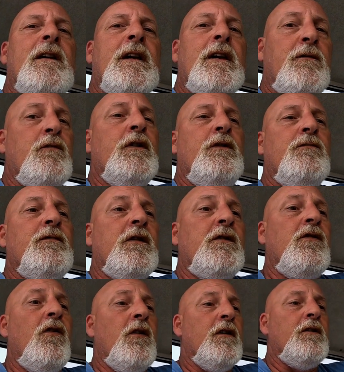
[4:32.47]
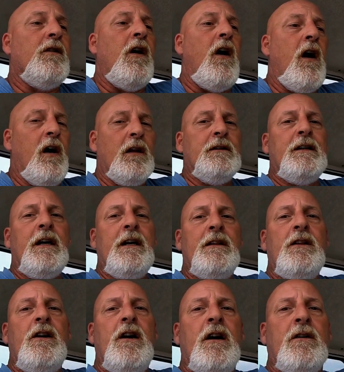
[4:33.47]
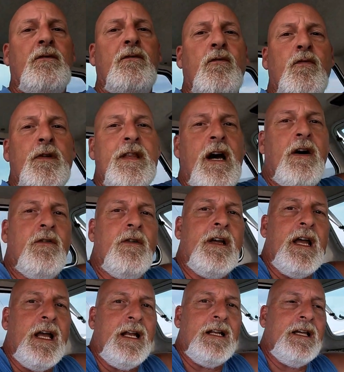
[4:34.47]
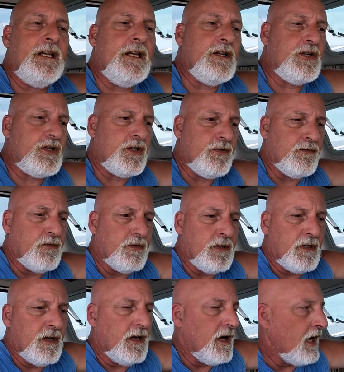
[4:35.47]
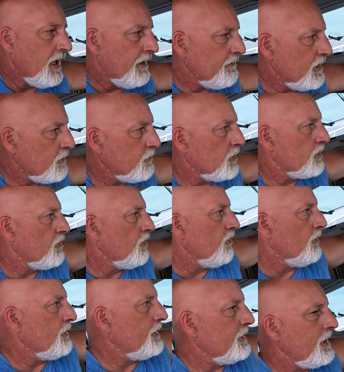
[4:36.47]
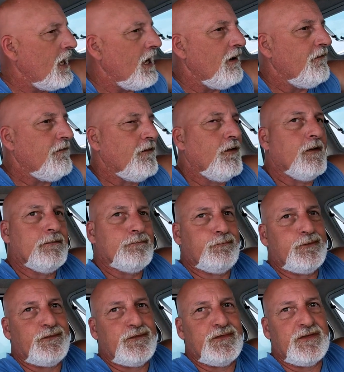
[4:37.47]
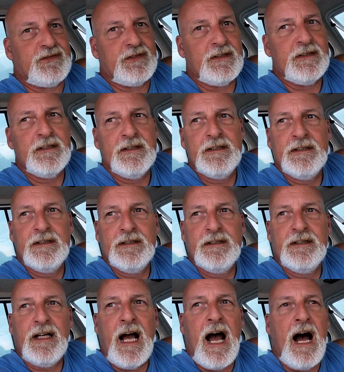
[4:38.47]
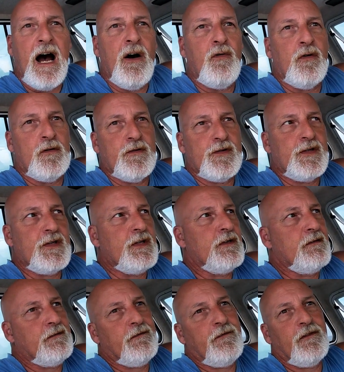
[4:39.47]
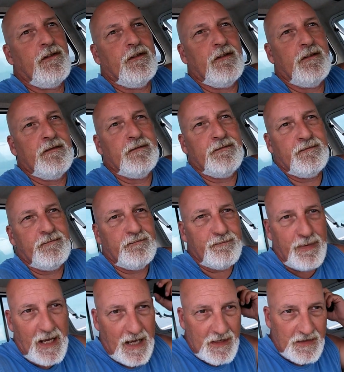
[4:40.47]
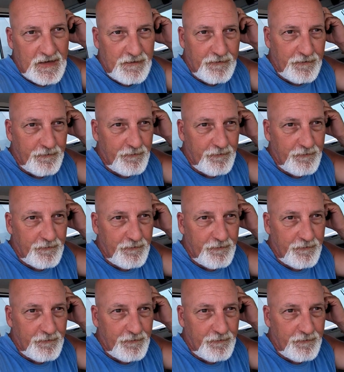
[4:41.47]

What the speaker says: it will record all day long without any issue. I've been recording now for hours for past